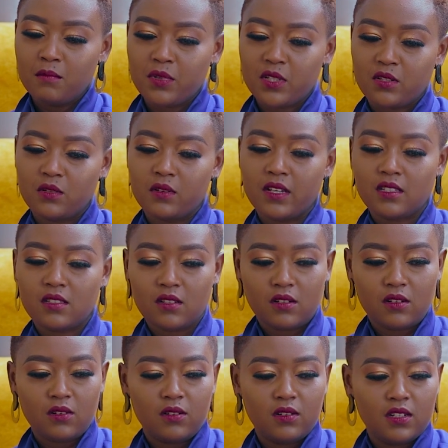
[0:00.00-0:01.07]
PCOS
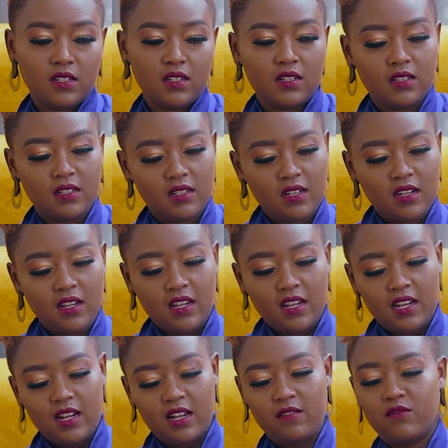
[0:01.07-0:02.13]
on
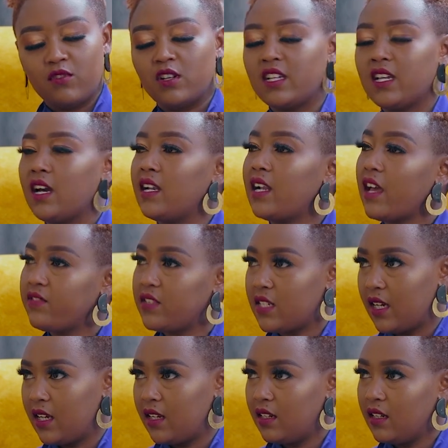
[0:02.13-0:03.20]
level your
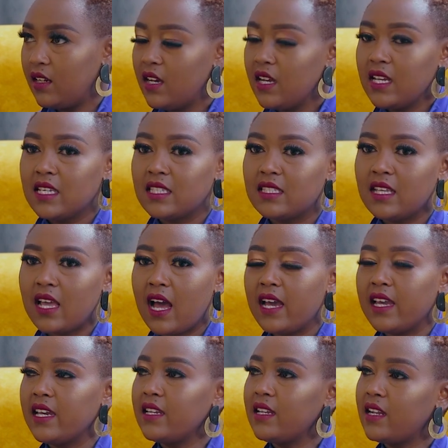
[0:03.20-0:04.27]
lifestyle. Is
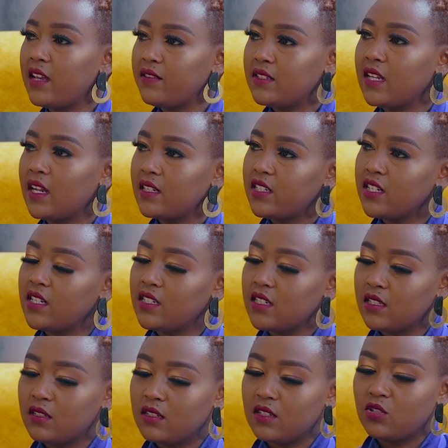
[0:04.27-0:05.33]
there any lifestyle
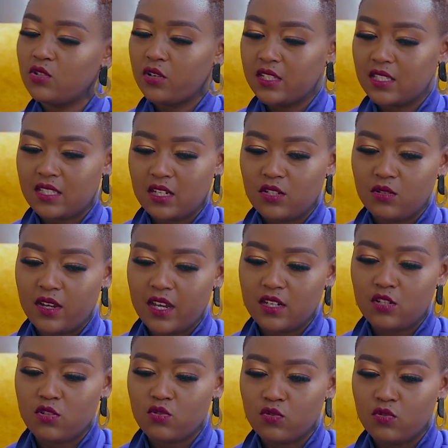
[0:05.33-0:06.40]
changes, Joyce, that you
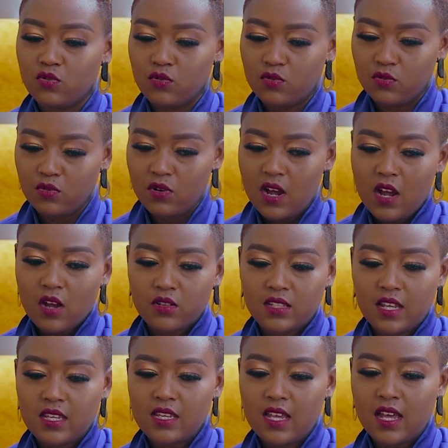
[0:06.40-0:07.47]
had to do? Because
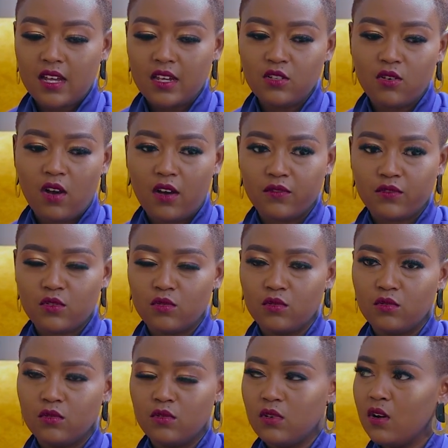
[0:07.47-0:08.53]
I hear you have
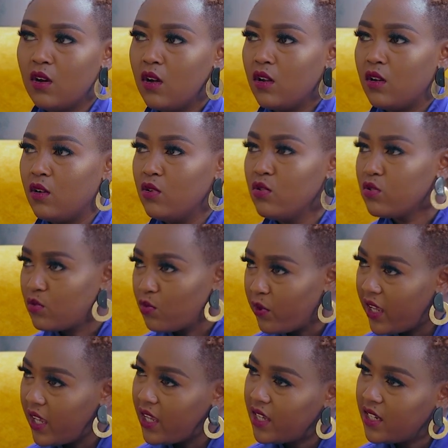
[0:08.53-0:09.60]
to lose
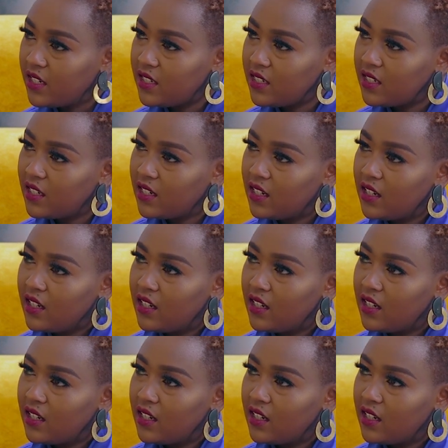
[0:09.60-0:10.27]
weight.